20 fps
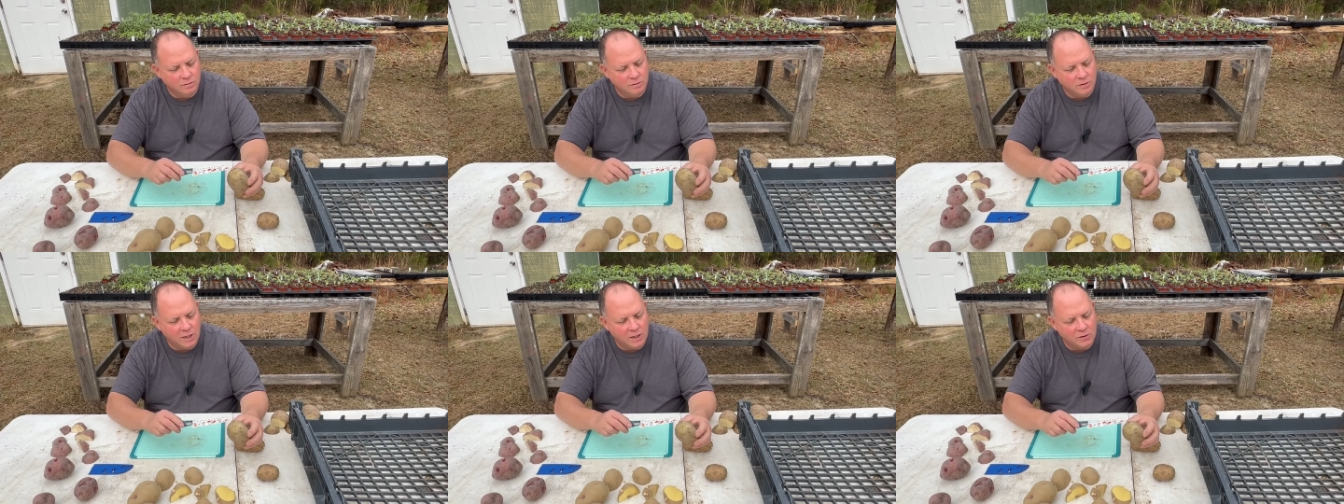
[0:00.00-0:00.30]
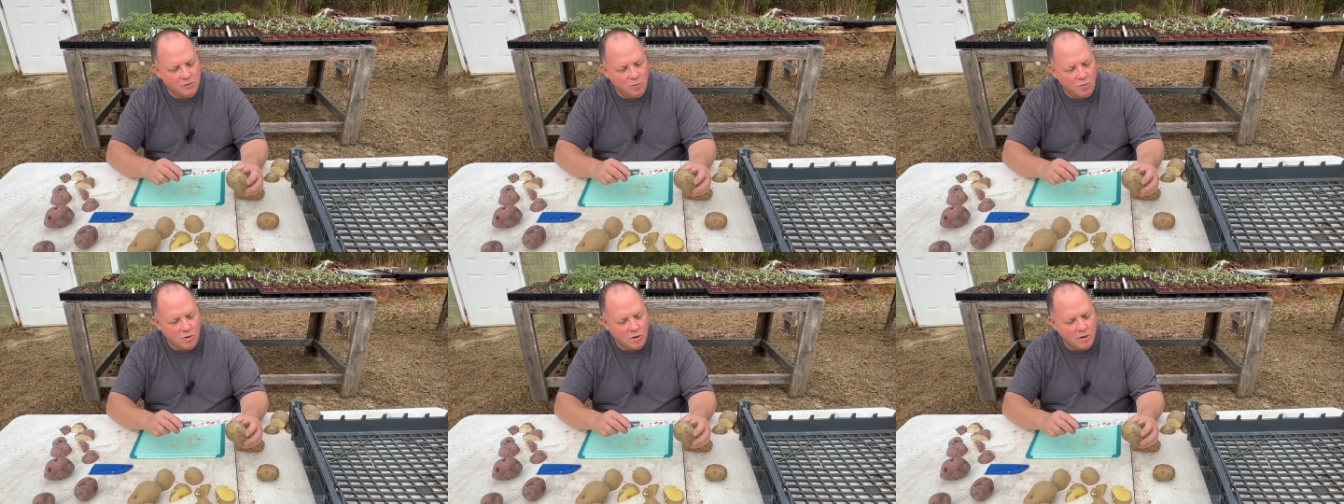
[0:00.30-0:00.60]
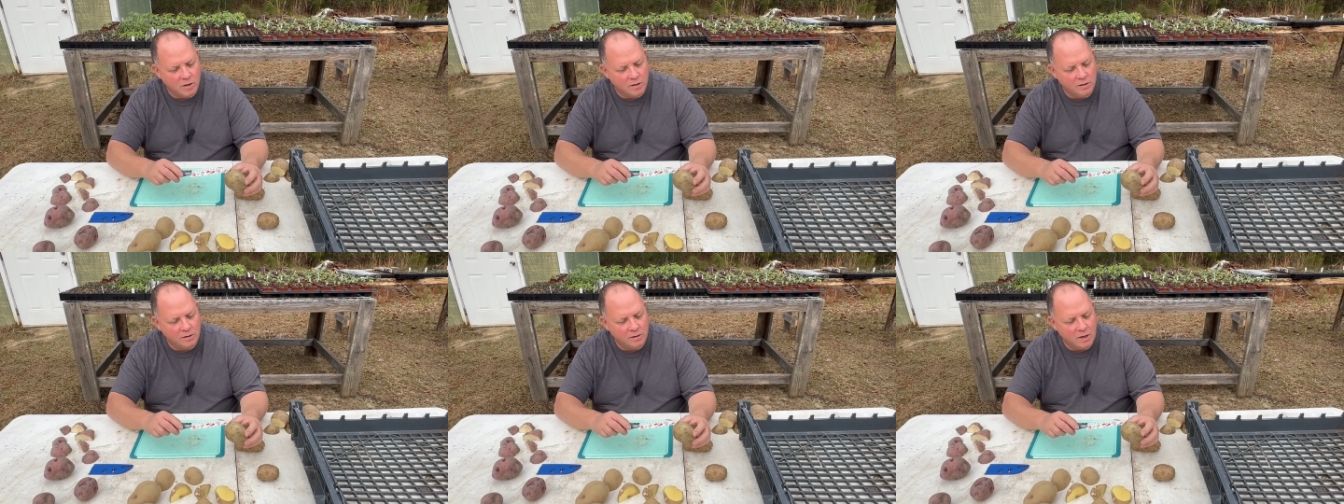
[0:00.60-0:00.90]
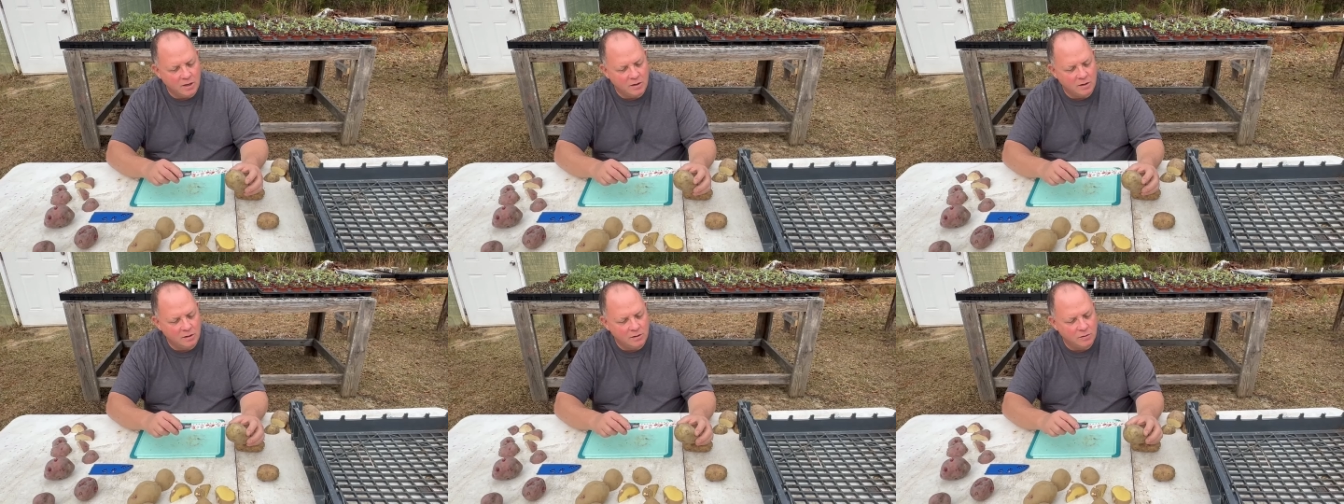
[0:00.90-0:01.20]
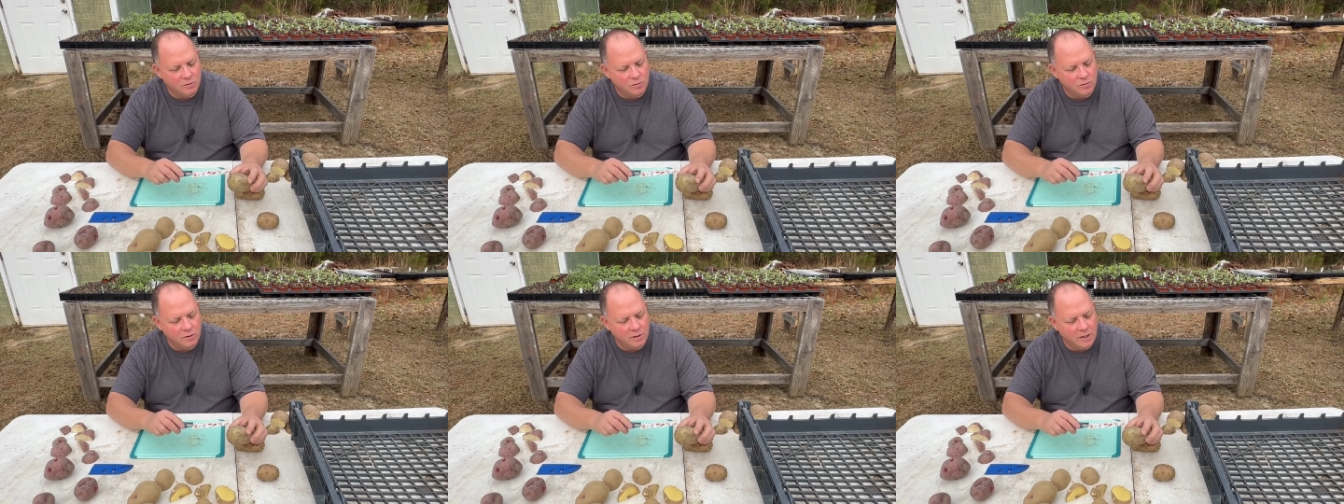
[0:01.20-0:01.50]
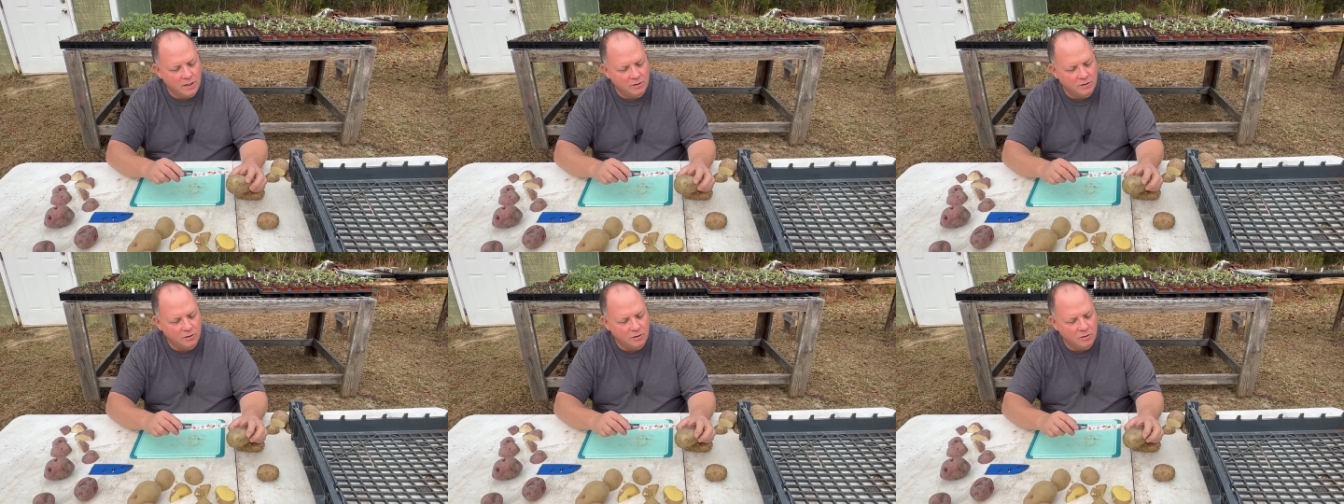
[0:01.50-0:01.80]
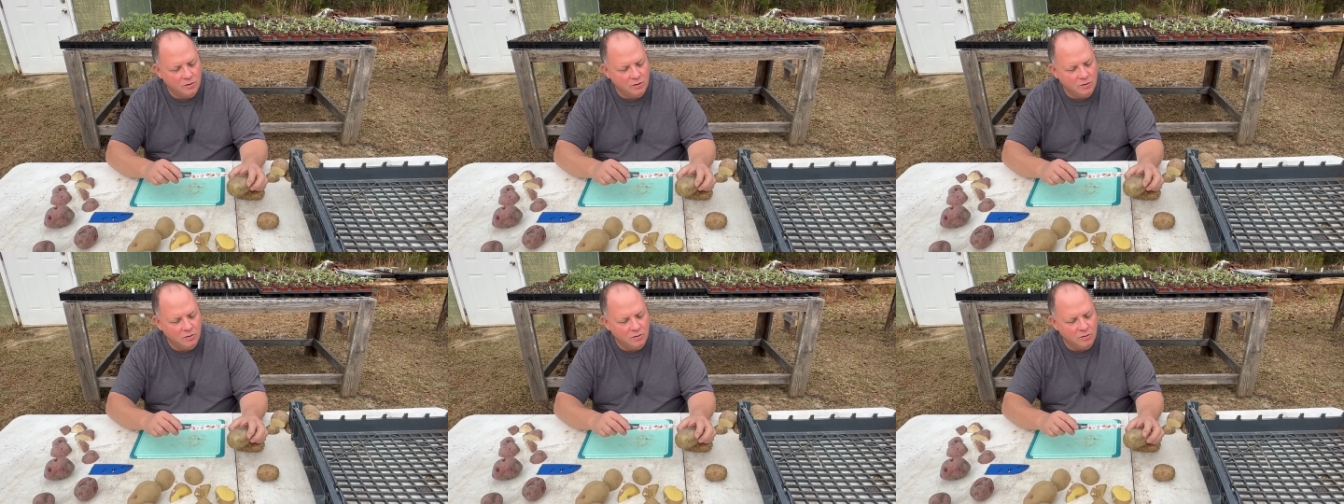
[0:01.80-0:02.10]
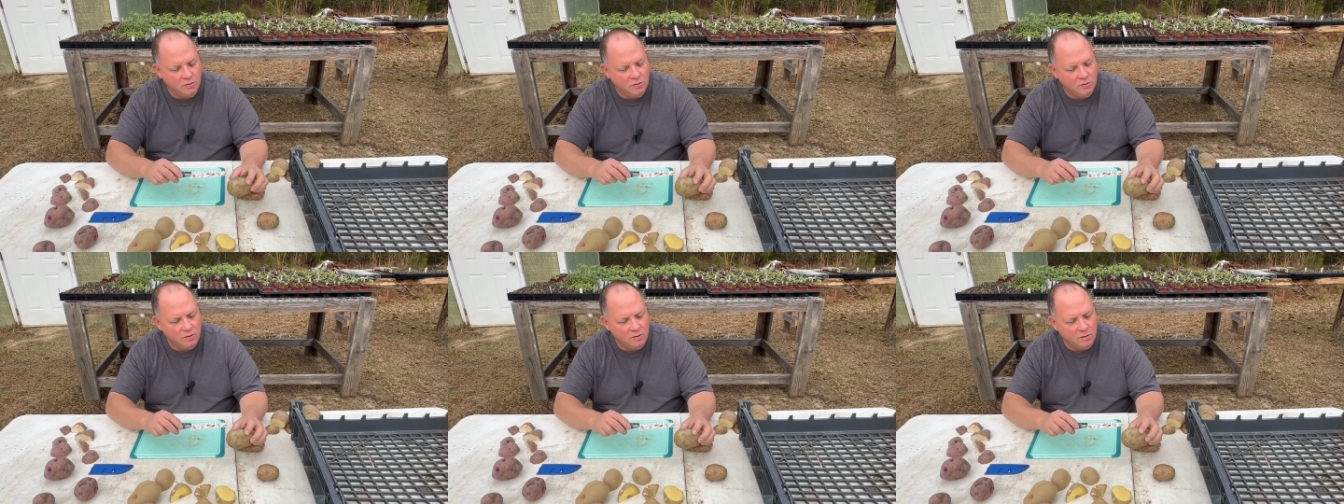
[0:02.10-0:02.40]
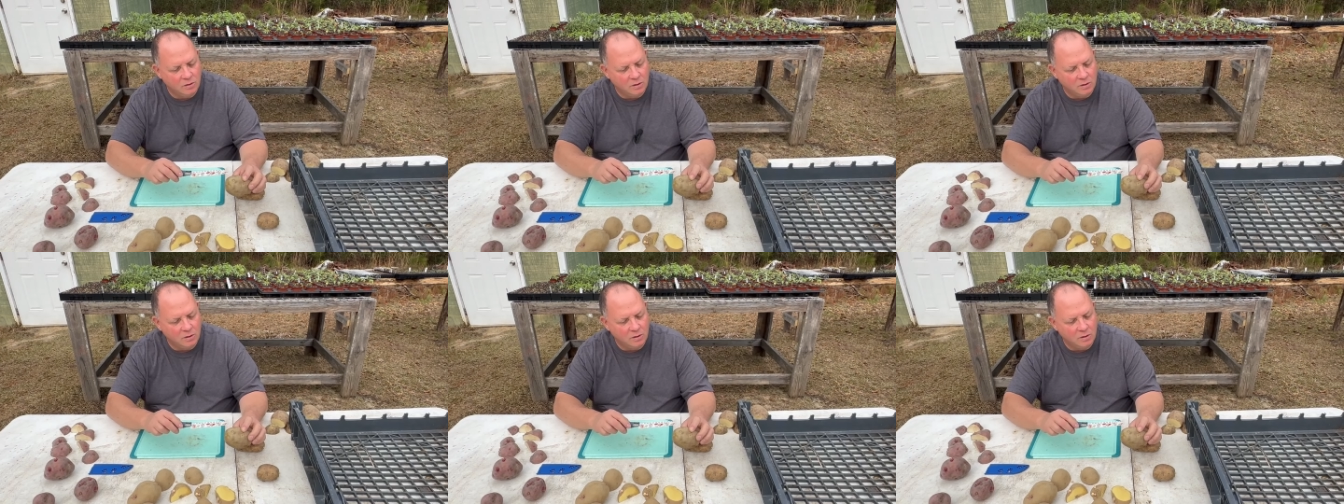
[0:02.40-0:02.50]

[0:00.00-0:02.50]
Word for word: so that's one, another little one, that's two,